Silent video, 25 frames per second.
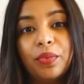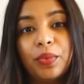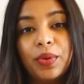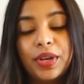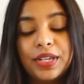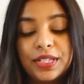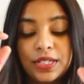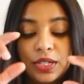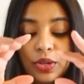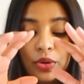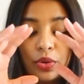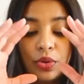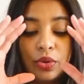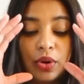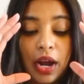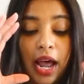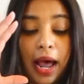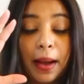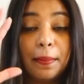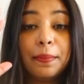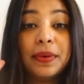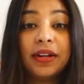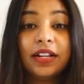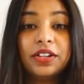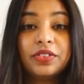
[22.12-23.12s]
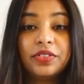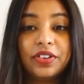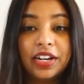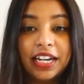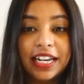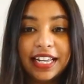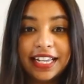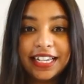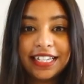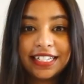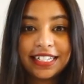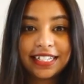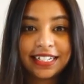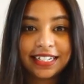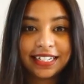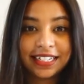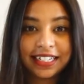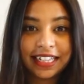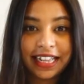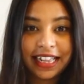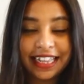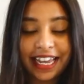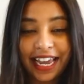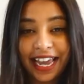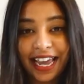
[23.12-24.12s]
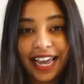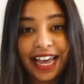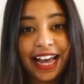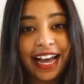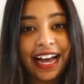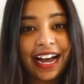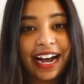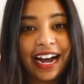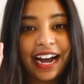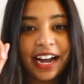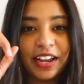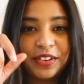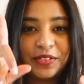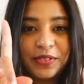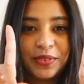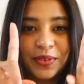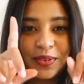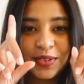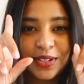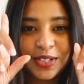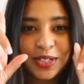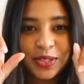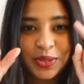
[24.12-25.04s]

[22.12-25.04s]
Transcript: weeks ago, Apple released their iPhone